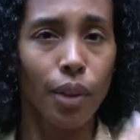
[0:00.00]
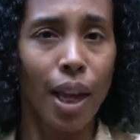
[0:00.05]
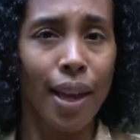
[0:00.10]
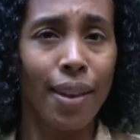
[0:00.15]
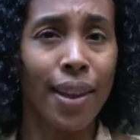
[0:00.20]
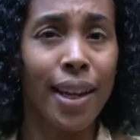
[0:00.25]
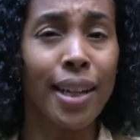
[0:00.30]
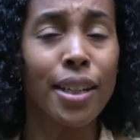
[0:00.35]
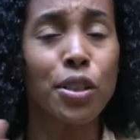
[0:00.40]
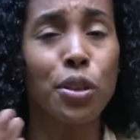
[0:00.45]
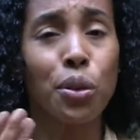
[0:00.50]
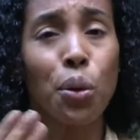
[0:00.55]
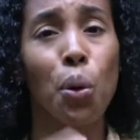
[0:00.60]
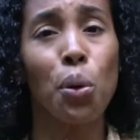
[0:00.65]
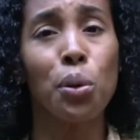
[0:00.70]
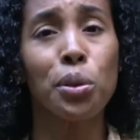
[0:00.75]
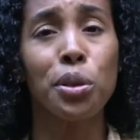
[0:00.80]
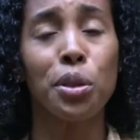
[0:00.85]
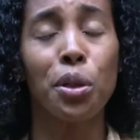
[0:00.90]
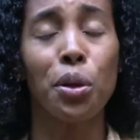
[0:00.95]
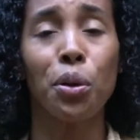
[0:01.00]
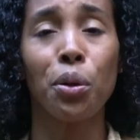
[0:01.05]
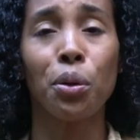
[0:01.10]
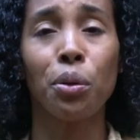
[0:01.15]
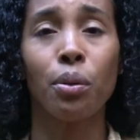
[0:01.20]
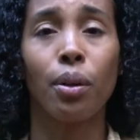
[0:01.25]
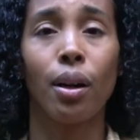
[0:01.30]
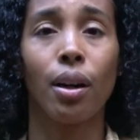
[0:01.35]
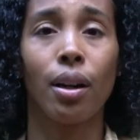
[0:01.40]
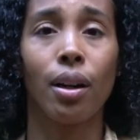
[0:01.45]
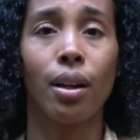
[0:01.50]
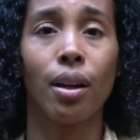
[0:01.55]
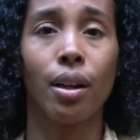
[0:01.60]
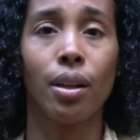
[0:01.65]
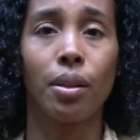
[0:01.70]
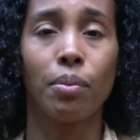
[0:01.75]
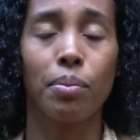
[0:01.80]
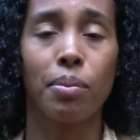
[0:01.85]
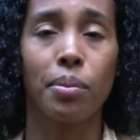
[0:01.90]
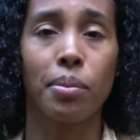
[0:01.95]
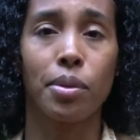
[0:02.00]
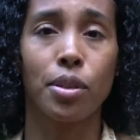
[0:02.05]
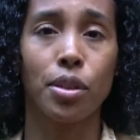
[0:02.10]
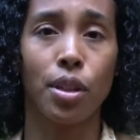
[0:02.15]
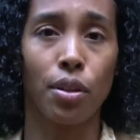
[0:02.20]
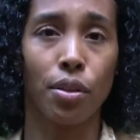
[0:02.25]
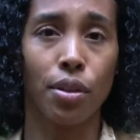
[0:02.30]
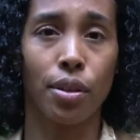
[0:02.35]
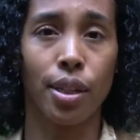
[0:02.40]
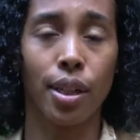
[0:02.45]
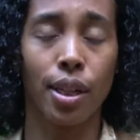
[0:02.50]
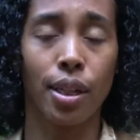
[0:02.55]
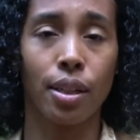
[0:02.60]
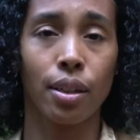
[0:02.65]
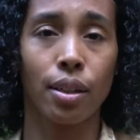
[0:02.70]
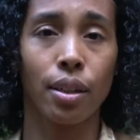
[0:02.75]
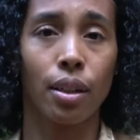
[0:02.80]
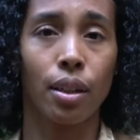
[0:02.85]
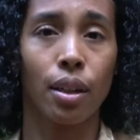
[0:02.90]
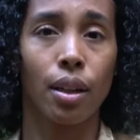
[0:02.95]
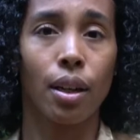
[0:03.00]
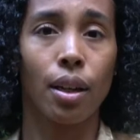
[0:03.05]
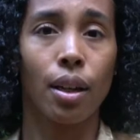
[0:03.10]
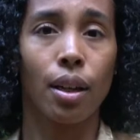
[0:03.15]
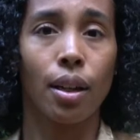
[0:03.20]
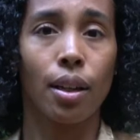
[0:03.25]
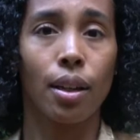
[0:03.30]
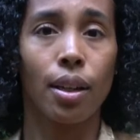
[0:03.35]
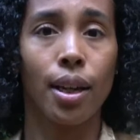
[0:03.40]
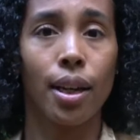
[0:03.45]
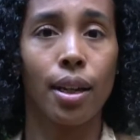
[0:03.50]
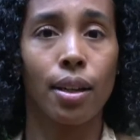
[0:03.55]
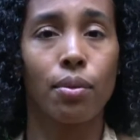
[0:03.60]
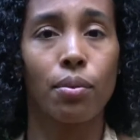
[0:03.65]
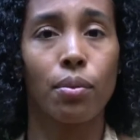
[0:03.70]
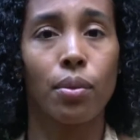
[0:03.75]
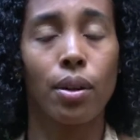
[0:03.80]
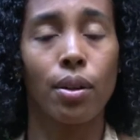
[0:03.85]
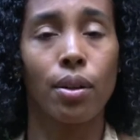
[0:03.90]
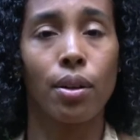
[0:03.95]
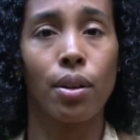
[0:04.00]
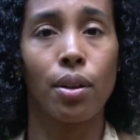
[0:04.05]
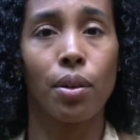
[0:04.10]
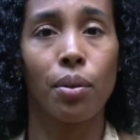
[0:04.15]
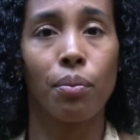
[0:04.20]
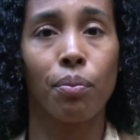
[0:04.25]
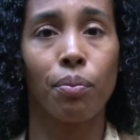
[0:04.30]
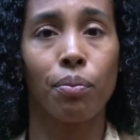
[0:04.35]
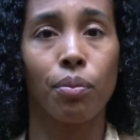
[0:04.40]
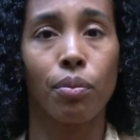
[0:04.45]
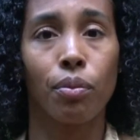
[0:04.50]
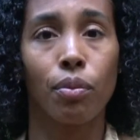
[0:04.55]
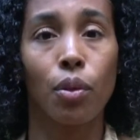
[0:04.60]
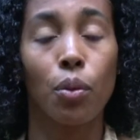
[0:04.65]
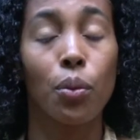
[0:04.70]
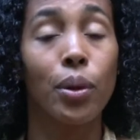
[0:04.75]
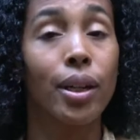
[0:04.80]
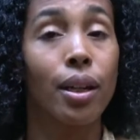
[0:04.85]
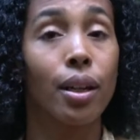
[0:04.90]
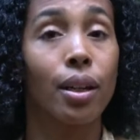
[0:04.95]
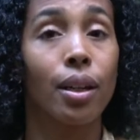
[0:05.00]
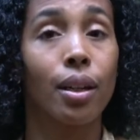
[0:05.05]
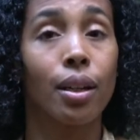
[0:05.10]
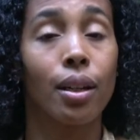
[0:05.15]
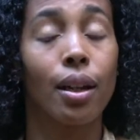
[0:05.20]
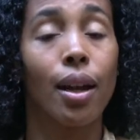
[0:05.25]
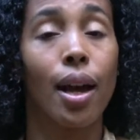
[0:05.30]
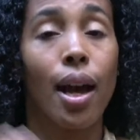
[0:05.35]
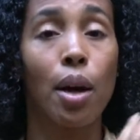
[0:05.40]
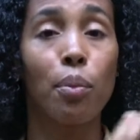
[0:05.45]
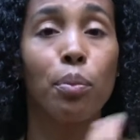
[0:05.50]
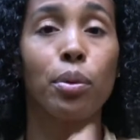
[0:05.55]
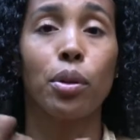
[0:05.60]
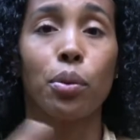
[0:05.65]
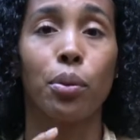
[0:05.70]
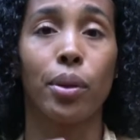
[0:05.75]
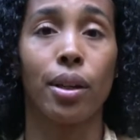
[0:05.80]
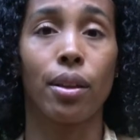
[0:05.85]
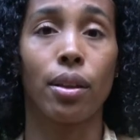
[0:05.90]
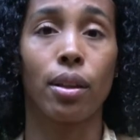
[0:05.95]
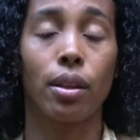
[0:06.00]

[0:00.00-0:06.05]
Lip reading: that is also something that we can help you with.